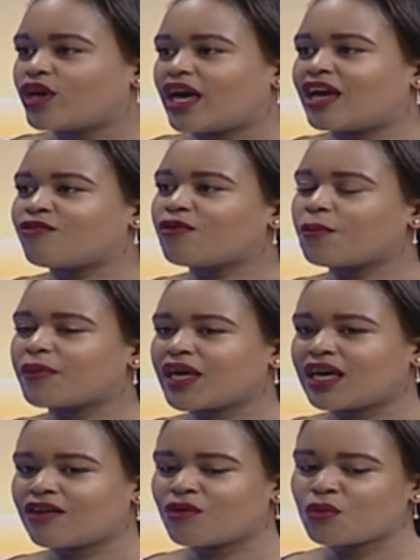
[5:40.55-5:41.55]
And for
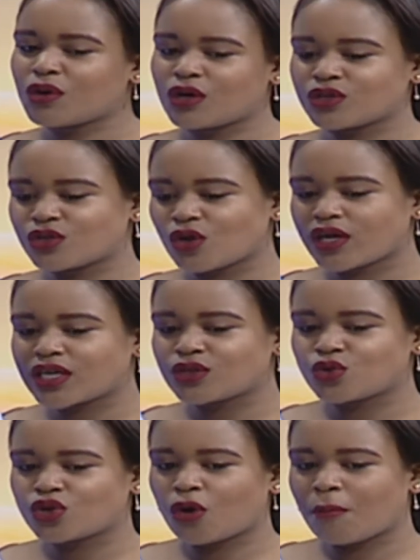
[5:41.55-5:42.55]
me, even when I was talking
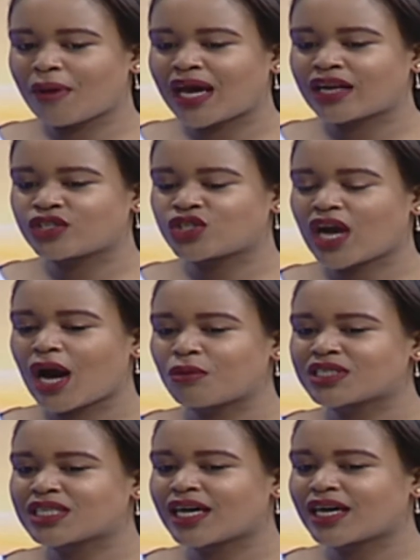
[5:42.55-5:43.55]
to your manager, I
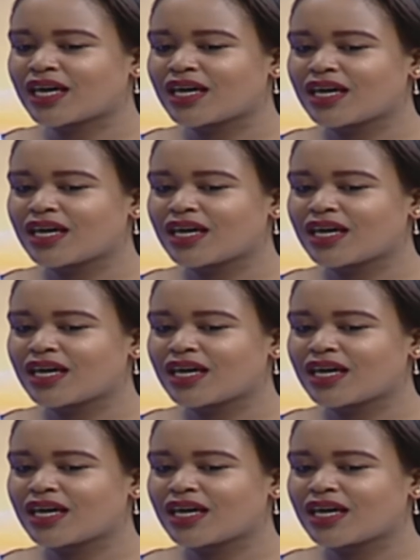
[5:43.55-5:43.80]
was like,